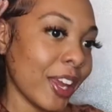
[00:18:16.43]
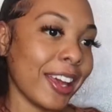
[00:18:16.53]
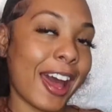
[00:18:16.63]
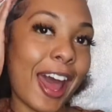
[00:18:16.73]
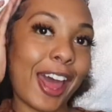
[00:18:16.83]

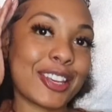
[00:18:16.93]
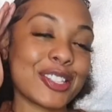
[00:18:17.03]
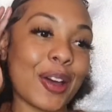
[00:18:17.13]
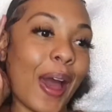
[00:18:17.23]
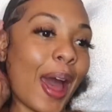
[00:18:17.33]
Guys,
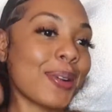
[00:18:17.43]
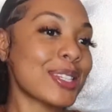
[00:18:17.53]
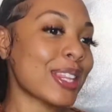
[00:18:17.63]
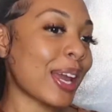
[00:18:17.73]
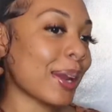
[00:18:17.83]
so I was
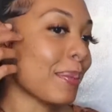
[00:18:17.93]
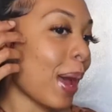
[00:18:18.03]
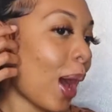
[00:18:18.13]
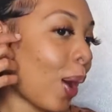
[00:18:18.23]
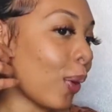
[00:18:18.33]
thinking
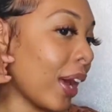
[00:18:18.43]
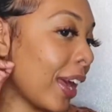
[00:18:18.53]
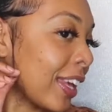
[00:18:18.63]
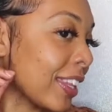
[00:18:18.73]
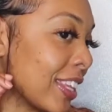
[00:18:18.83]
about
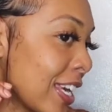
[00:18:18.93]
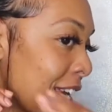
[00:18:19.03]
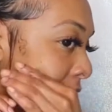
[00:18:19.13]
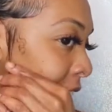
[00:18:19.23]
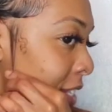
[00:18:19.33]
cutting
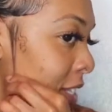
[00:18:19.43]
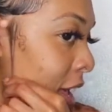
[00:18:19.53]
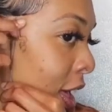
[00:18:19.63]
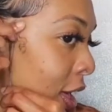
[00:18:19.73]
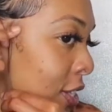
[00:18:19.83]
these
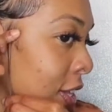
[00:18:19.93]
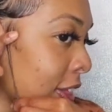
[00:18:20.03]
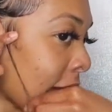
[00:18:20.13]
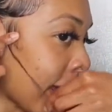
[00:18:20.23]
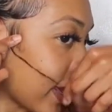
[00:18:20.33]
so
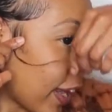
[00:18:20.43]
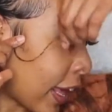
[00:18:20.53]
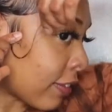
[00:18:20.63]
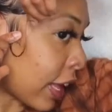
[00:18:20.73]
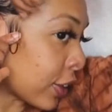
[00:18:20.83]
that I can
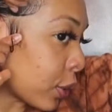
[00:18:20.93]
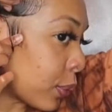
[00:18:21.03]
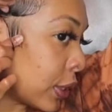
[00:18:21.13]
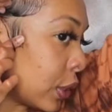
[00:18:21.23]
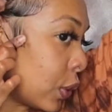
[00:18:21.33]
have like the
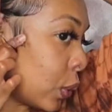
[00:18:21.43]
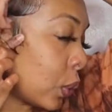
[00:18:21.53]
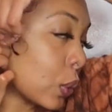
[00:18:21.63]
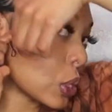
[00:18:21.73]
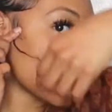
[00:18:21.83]
really
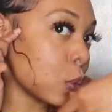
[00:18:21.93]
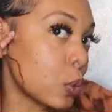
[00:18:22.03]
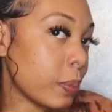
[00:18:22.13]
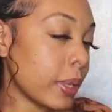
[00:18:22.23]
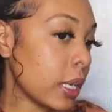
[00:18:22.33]
cool
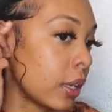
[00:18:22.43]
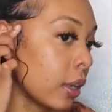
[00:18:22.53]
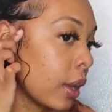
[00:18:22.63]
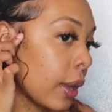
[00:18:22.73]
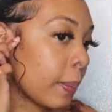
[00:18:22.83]
swoopy
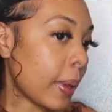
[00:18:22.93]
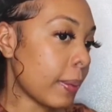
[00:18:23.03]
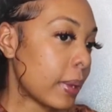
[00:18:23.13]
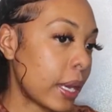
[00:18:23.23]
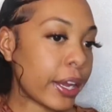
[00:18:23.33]

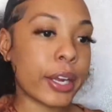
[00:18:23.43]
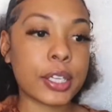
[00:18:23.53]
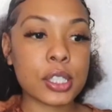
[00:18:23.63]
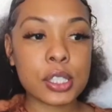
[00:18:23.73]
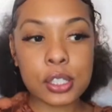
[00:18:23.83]
baby
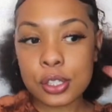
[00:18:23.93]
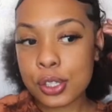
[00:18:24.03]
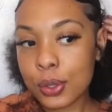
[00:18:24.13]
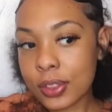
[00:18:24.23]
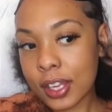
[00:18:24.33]
hairs. Do
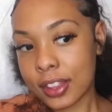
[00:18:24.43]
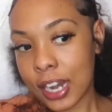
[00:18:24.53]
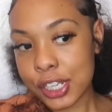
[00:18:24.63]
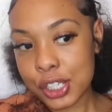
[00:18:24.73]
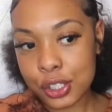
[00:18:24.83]
you think that
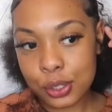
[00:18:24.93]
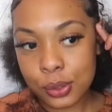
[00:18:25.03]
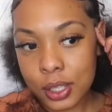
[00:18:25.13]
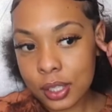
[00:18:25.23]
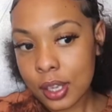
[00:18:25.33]
I should do
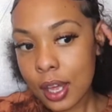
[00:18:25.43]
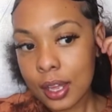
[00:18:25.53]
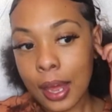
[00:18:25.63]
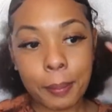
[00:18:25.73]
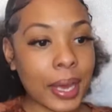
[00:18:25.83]
it?
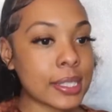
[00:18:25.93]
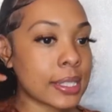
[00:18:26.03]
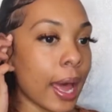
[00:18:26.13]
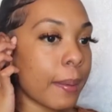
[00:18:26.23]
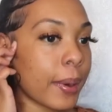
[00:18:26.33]
Like my
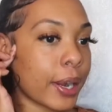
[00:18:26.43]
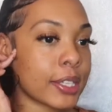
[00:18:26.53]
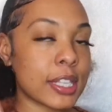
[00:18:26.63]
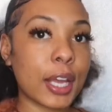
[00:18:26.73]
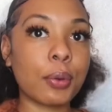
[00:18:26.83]

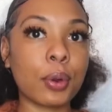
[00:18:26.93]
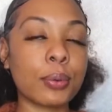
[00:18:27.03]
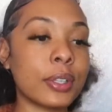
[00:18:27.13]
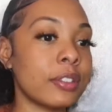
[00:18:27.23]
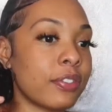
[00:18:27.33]
sideburns, they grow
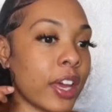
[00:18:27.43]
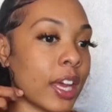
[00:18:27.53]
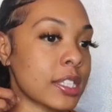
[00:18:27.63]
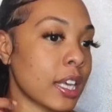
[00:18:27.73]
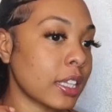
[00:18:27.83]
really
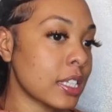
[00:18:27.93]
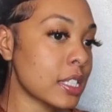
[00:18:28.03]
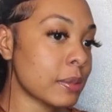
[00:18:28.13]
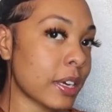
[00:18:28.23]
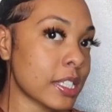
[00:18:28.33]
fast. Like this
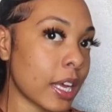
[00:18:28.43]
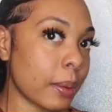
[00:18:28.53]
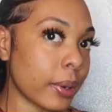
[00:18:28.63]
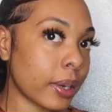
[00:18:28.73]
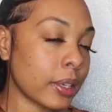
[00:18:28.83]
is my
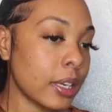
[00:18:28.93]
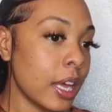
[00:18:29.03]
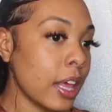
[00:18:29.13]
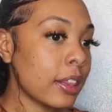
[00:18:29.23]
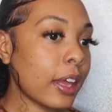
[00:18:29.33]
sideburn.
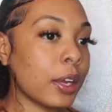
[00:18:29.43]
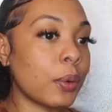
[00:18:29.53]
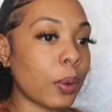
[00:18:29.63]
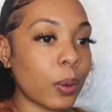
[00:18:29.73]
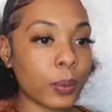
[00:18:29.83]
They
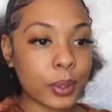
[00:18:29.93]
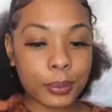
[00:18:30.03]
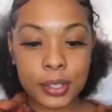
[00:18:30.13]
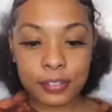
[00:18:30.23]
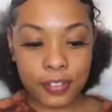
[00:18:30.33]
grow
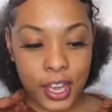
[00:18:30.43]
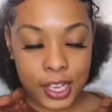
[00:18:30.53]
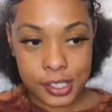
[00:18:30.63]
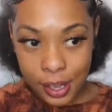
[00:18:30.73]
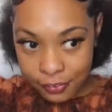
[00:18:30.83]
really
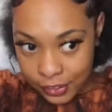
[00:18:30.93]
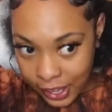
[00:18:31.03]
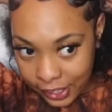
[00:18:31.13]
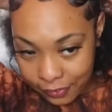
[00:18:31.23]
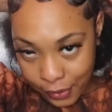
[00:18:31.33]
fast, so I feel
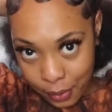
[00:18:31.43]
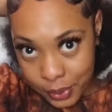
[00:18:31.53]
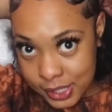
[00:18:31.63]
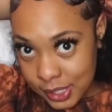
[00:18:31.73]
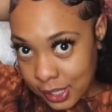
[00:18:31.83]
like if I
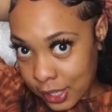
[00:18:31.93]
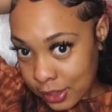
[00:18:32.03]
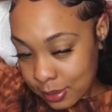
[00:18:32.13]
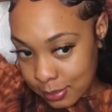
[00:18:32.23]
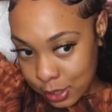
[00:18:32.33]
was to cut
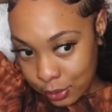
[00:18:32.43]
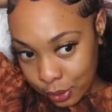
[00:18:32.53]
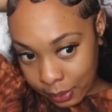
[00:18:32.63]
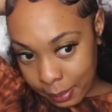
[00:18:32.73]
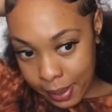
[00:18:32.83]
them, they'll
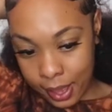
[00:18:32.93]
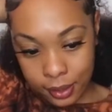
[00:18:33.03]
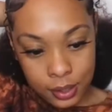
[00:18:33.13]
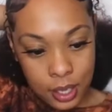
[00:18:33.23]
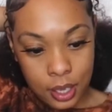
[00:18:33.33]
grow right back.
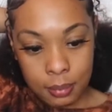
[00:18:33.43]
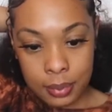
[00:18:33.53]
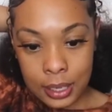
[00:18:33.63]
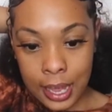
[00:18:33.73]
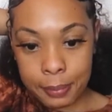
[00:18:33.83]

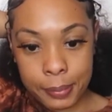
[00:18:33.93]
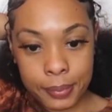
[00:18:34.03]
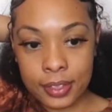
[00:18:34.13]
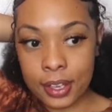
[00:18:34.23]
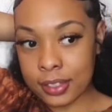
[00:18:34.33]
But a lot of
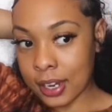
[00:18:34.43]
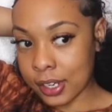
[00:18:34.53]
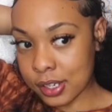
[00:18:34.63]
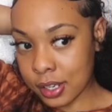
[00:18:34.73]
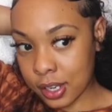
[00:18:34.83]
people think that
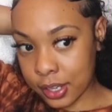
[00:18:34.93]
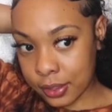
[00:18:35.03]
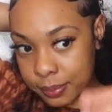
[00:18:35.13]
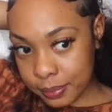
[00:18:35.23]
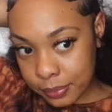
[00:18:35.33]
I shouldn't cut
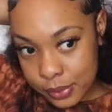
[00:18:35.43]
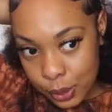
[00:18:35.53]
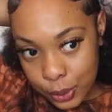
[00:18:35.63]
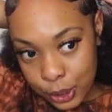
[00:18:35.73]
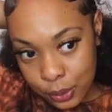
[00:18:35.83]
them.
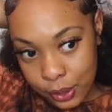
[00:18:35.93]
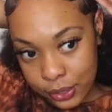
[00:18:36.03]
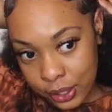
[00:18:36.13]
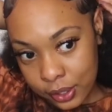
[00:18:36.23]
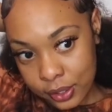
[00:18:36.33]
So what do you all
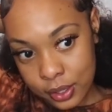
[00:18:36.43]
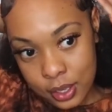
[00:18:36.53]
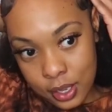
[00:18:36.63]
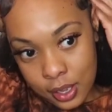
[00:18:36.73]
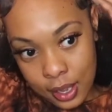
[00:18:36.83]
think?
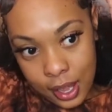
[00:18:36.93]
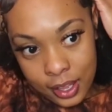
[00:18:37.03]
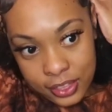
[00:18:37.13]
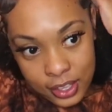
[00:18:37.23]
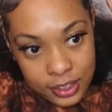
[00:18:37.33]

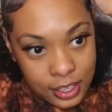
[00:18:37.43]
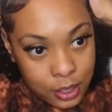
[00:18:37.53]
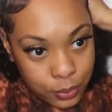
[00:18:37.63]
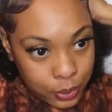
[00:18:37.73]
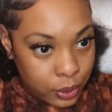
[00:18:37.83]
I think that
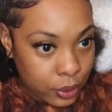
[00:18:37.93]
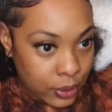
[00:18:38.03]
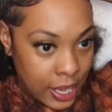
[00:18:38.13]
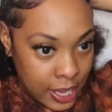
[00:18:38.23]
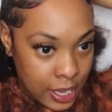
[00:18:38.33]
it
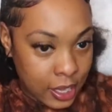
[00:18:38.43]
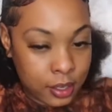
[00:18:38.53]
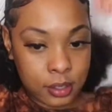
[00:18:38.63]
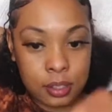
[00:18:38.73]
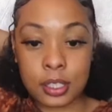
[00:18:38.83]
will
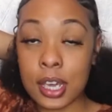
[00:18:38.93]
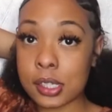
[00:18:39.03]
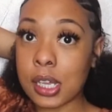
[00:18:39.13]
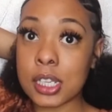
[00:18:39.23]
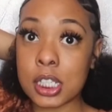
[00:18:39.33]
add,
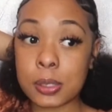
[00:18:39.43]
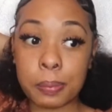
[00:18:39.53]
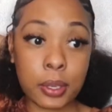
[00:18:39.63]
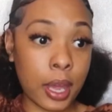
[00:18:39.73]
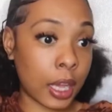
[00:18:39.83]
yes, I just
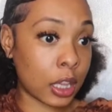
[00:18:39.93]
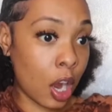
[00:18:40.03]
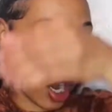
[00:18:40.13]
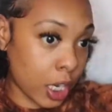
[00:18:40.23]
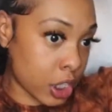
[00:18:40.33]
put a
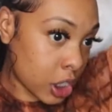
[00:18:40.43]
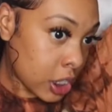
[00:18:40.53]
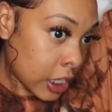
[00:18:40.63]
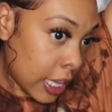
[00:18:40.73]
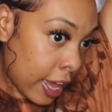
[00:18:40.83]
large
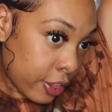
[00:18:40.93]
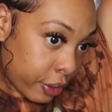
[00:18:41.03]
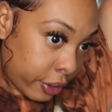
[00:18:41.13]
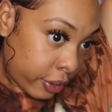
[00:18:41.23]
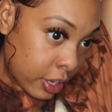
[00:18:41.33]

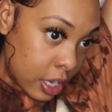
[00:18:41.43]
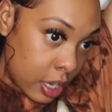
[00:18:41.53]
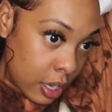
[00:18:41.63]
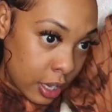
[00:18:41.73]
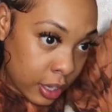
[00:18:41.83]
slather
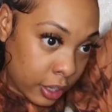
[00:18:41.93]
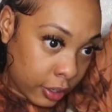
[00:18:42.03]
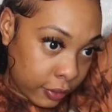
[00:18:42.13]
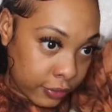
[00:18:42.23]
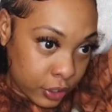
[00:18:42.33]

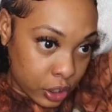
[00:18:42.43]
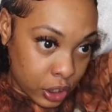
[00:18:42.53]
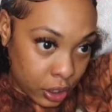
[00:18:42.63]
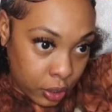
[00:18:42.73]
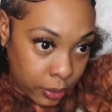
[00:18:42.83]
of
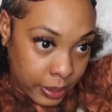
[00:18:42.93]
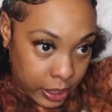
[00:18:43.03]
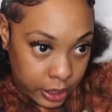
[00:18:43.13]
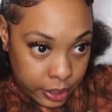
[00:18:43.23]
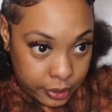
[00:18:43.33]
gel on my
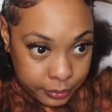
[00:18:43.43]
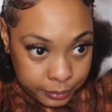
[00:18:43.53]
hair.